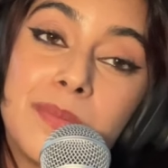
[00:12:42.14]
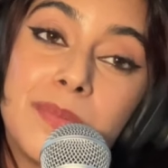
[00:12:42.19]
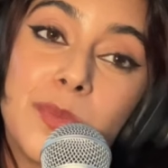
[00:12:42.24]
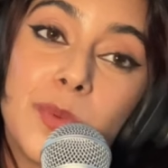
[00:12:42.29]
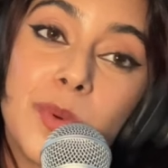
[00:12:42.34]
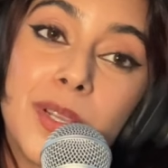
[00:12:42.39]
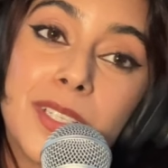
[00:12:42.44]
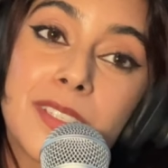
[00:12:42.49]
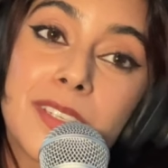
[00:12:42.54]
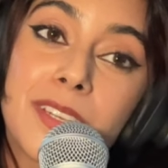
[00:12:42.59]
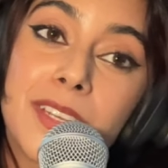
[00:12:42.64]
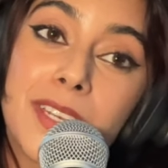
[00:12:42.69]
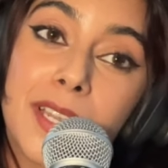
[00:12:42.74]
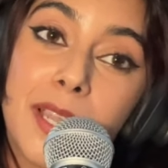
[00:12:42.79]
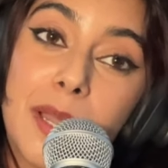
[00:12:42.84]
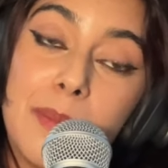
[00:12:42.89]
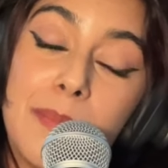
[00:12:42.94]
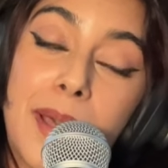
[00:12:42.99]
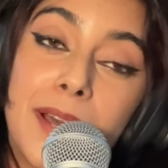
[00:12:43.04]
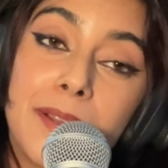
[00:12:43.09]
what's going to
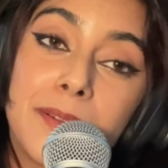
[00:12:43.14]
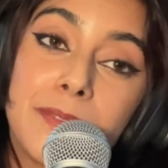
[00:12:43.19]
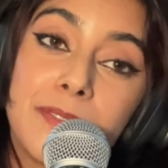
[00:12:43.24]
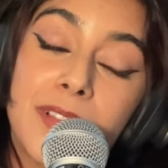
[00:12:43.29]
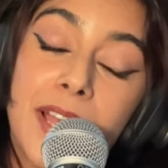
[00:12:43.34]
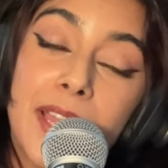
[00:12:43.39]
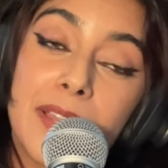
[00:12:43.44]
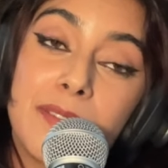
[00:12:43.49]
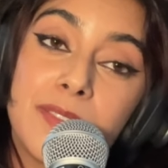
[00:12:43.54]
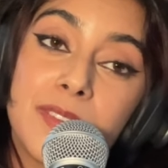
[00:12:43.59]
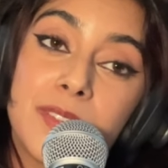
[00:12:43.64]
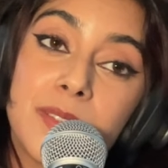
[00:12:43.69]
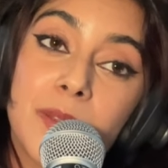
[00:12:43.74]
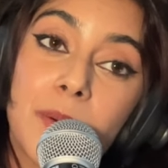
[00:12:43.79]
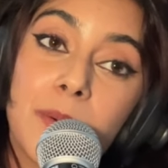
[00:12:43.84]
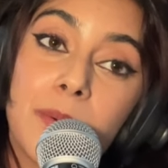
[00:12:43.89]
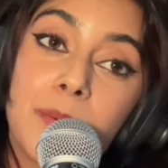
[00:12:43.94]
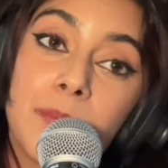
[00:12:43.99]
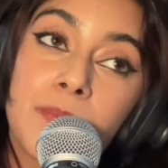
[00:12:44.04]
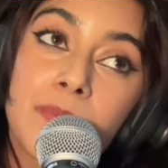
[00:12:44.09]
come out of life.
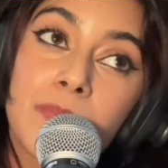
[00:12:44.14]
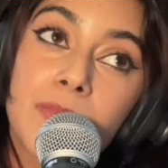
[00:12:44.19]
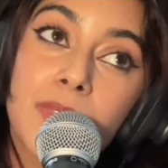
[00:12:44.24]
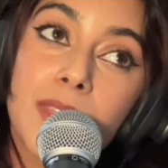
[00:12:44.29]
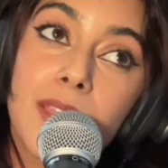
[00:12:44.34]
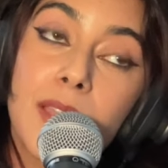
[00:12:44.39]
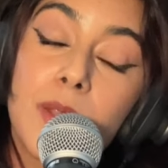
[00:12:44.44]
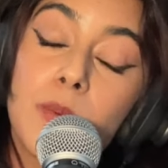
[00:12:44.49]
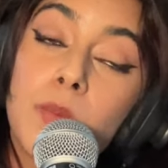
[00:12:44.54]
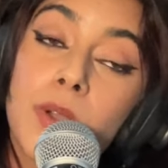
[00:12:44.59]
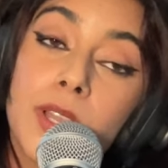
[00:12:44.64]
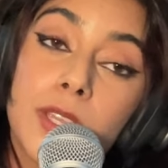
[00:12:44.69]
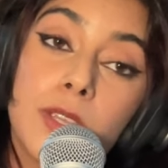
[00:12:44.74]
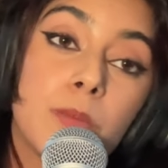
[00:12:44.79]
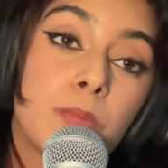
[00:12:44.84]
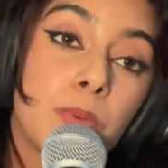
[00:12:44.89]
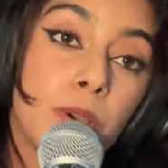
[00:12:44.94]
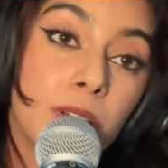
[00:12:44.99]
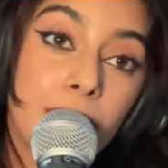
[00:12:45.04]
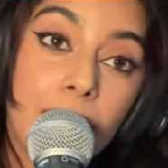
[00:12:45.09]
So, and what
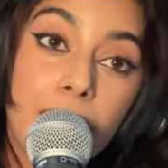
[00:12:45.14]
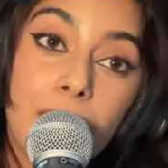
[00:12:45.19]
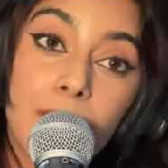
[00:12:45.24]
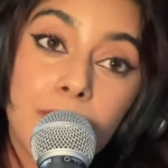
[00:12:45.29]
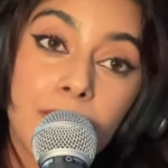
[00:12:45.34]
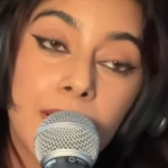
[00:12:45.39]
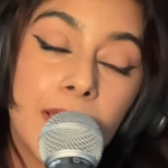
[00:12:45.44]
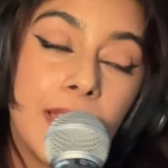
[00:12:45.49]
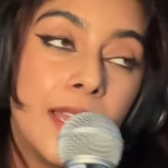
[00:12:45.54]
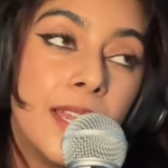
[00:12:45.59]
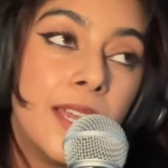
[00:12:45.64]
you put out.